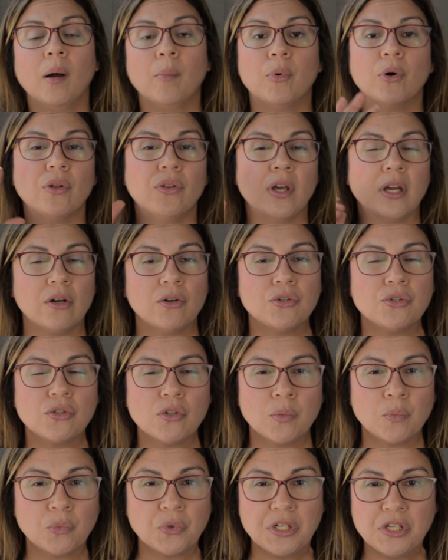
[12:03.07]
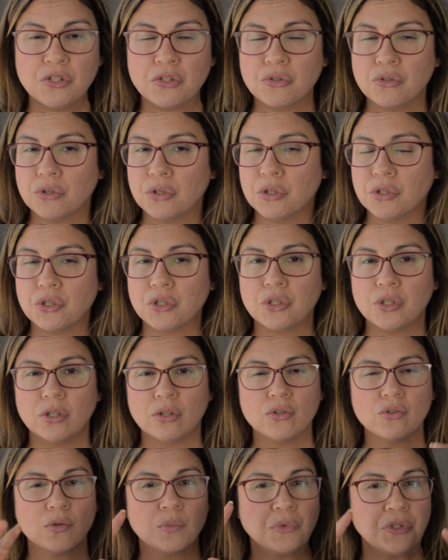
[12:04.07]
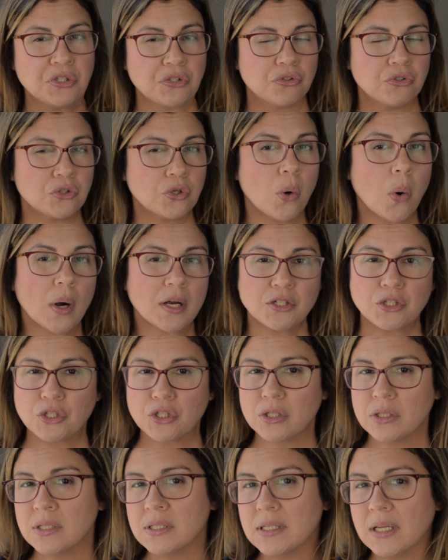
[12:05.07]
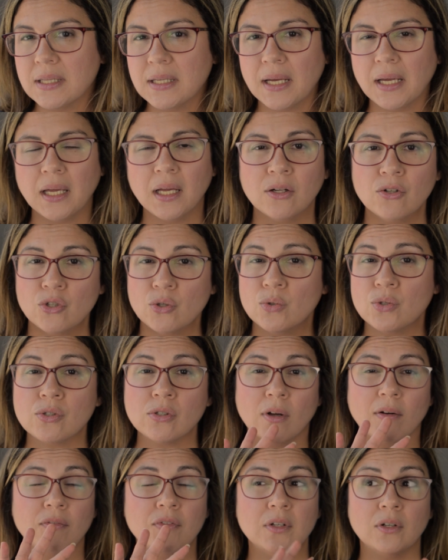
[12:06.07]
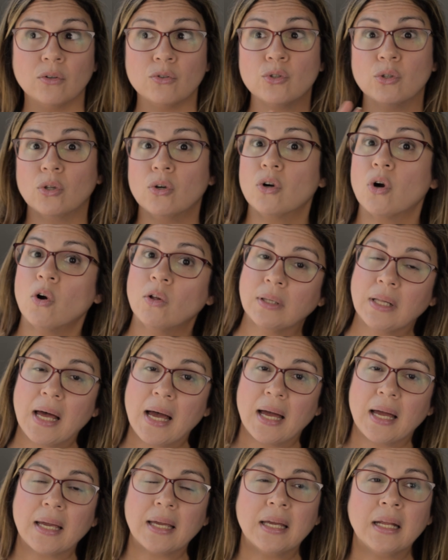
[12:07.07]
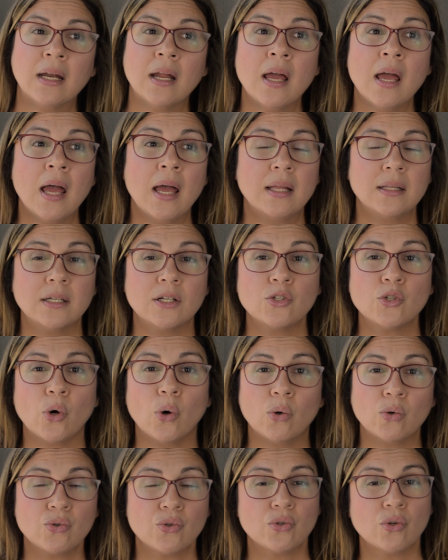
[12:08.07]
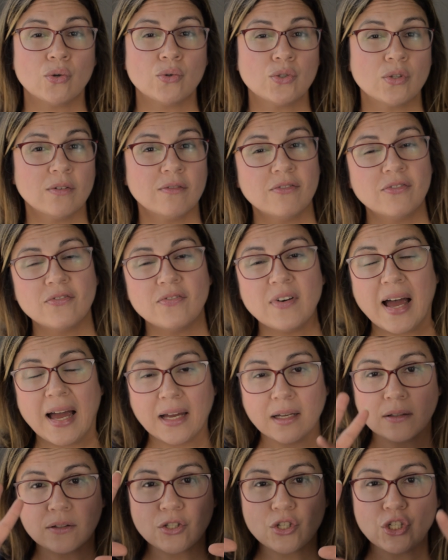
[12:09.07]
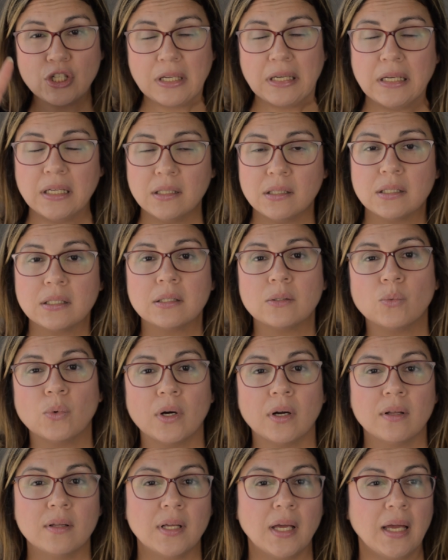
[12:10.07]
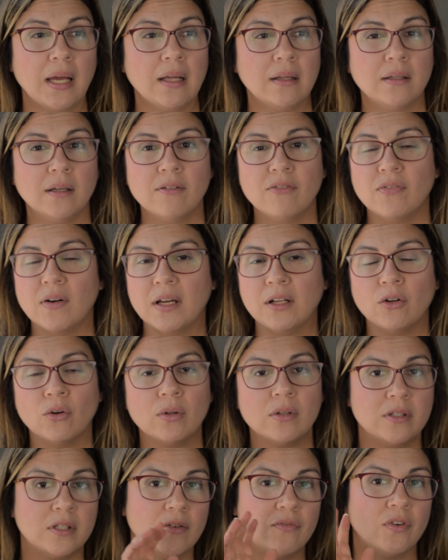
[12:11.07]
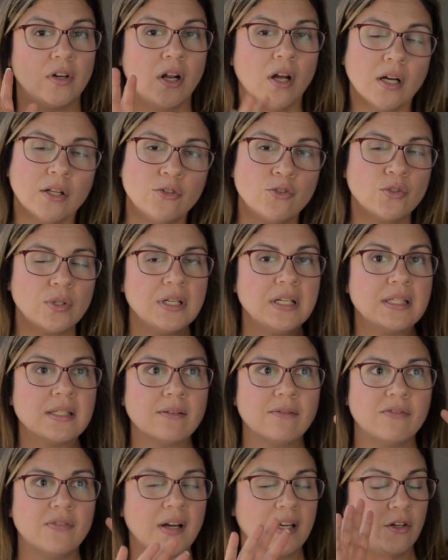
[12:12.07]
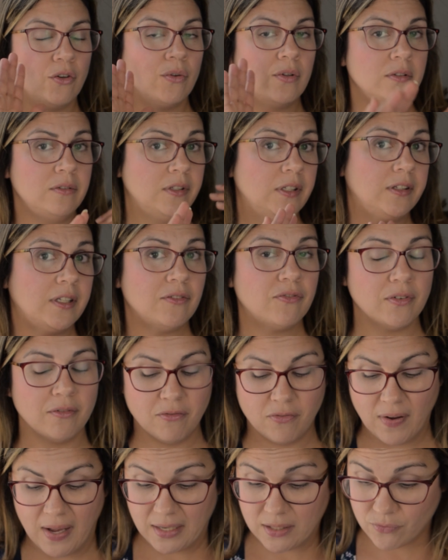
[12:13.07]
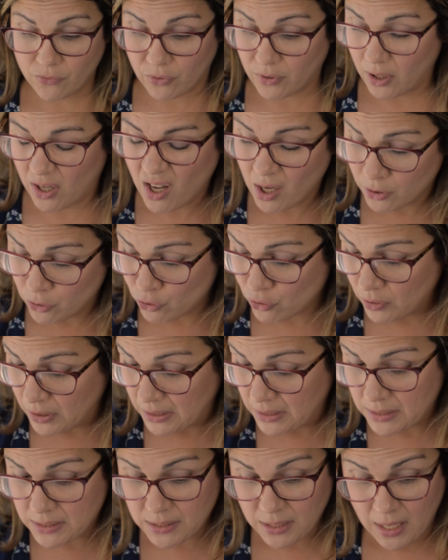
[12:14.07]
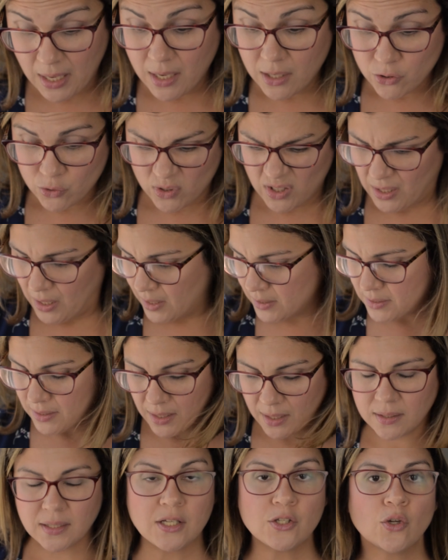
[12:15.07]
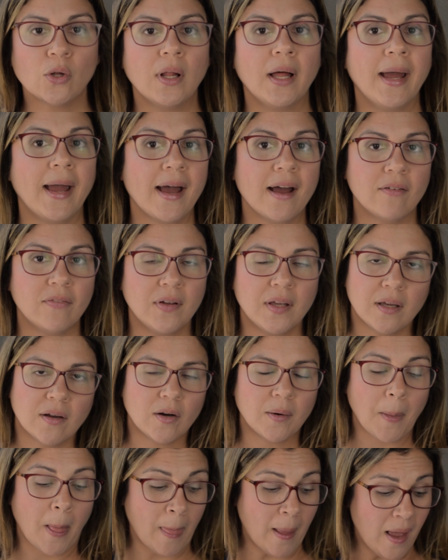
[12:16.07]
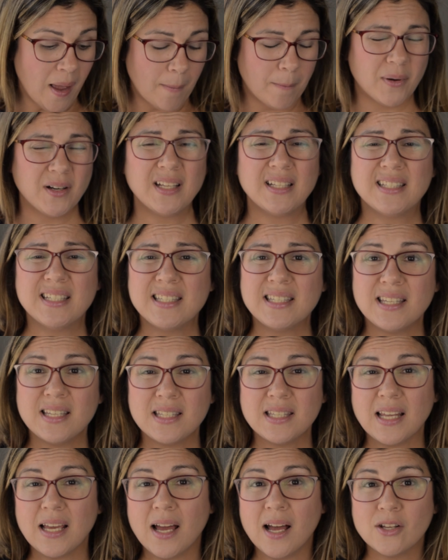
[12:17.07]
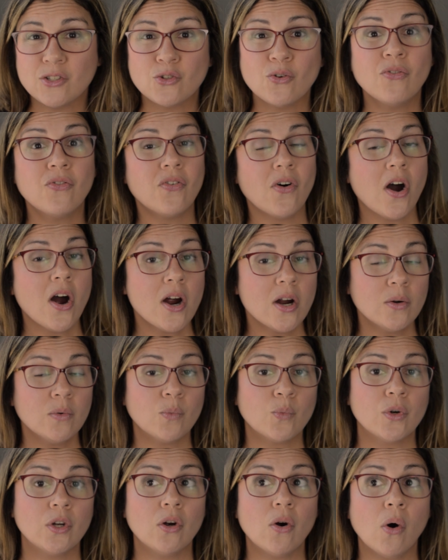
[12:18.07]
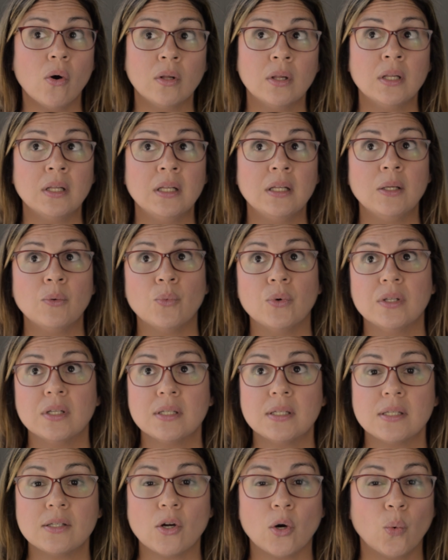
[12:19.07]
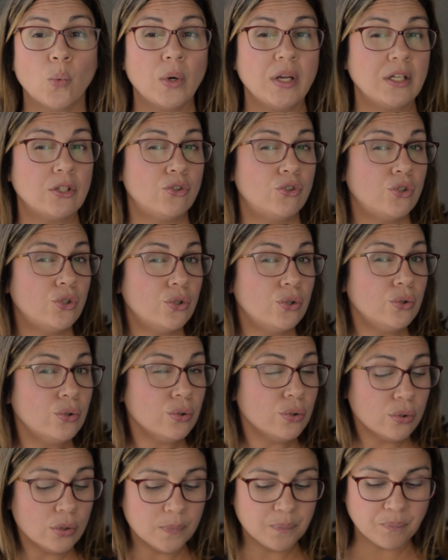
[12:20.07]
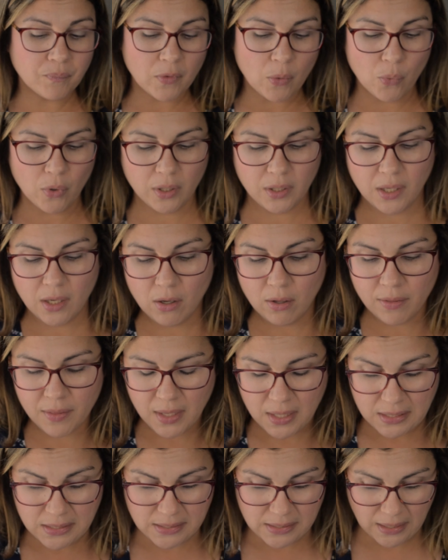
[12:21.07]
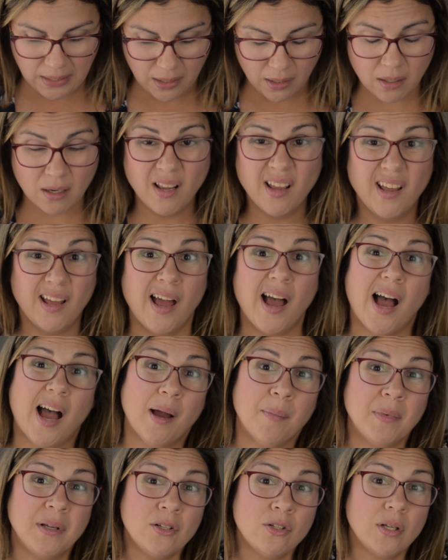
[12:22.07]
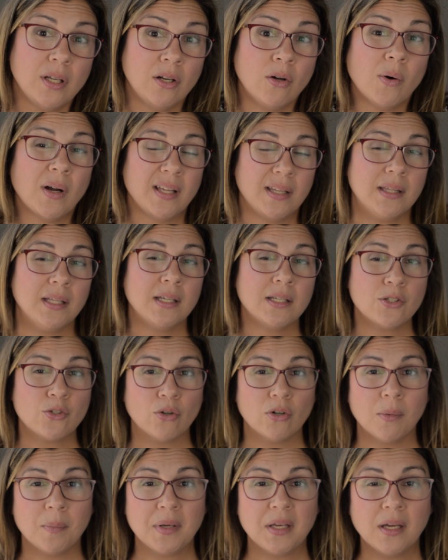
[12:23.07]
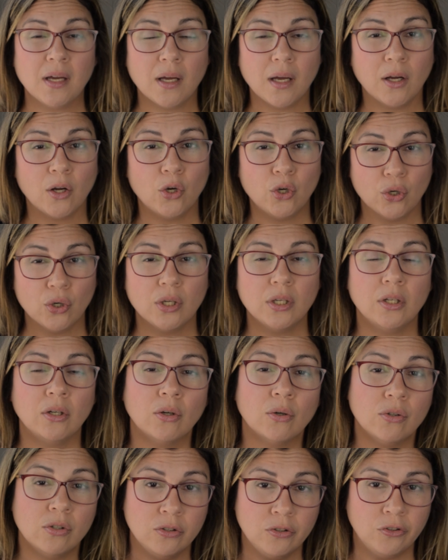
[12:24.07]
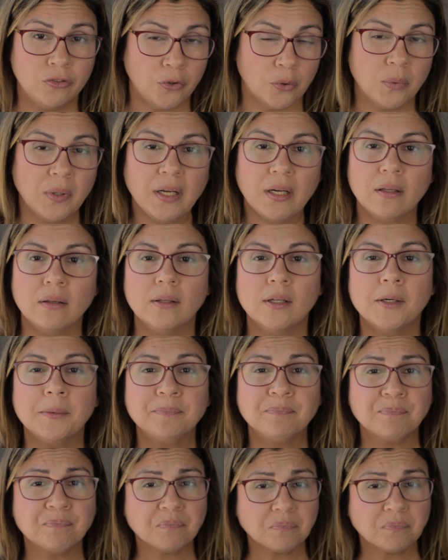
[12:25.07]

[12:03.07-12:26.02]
Or there's some research, some research questions that they can do, stuff, to look online. There's also some fact sheets where they find out different countries and find out different facts for the countries. So yes, I think that's all I have here. But this is, and so far, this is our week 2 working on this. And I mean, I think it's gonna be a good, curriculum.